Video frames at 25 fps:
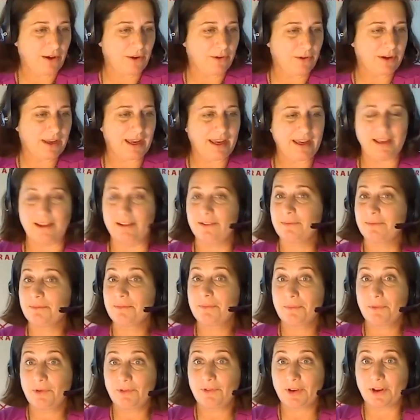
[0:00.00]
Okay,
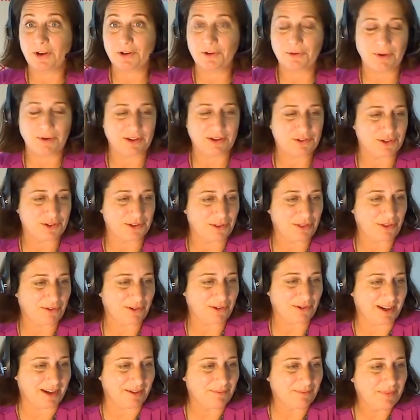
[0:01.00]
moving on to question
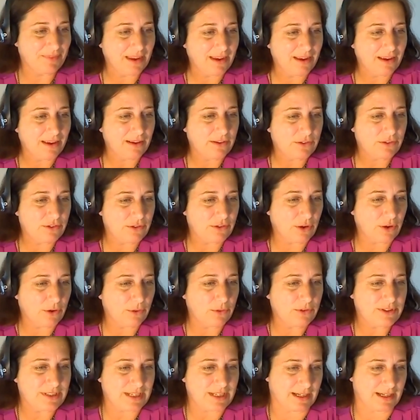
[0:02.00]
3.
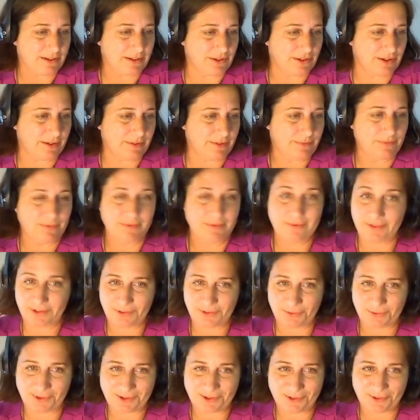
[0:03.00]
So Daniel,
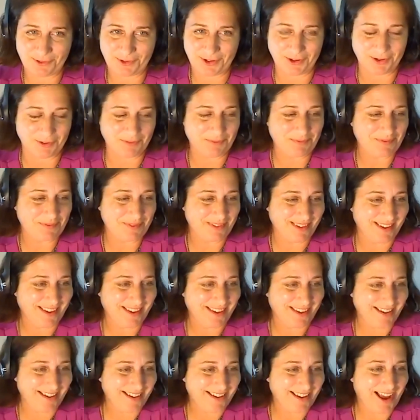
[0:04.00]
this one's for you.
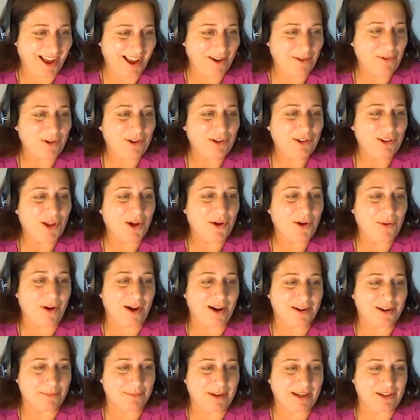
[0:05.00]
How were low
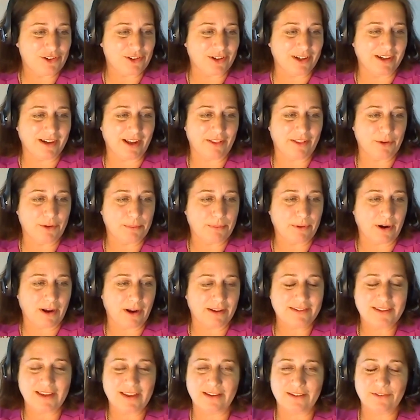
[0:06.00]
automation and other
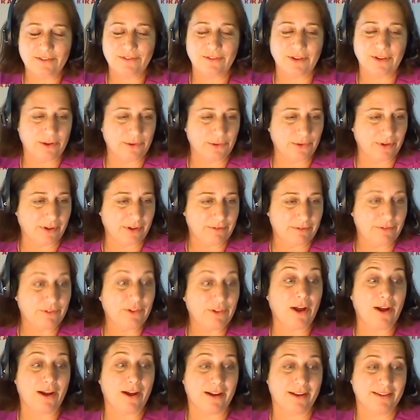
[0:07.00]
process
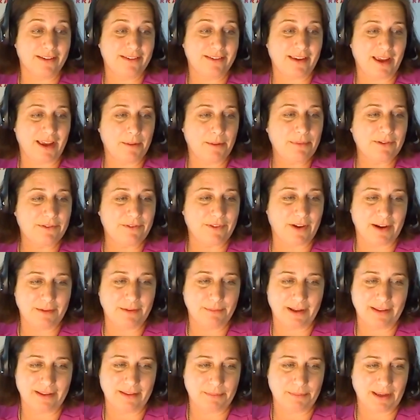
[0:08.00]
flaws amplified
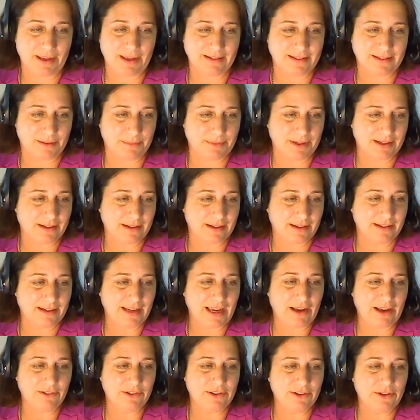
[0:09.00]
by the pandemic? And
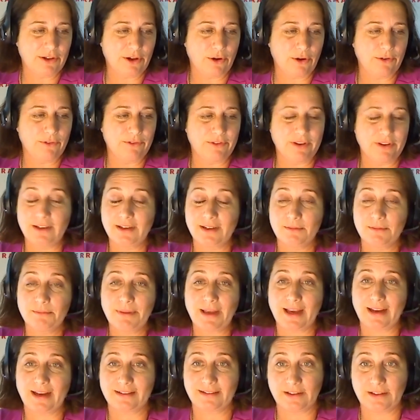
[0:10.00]
how did COVID
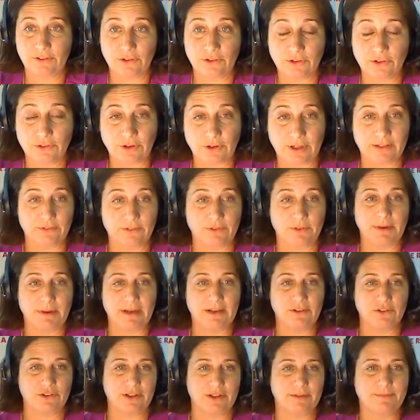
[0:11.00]
impact digital
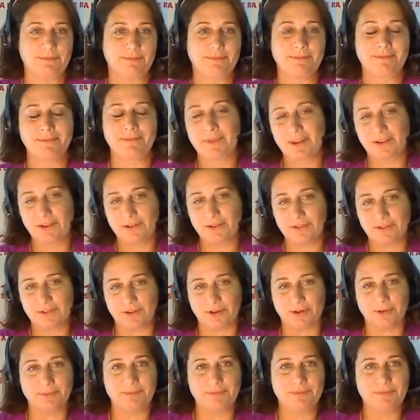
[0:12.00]
transformation?
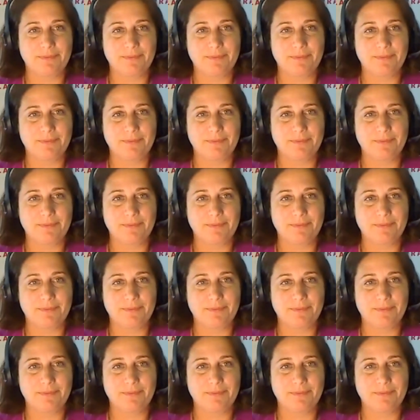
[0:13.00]
So.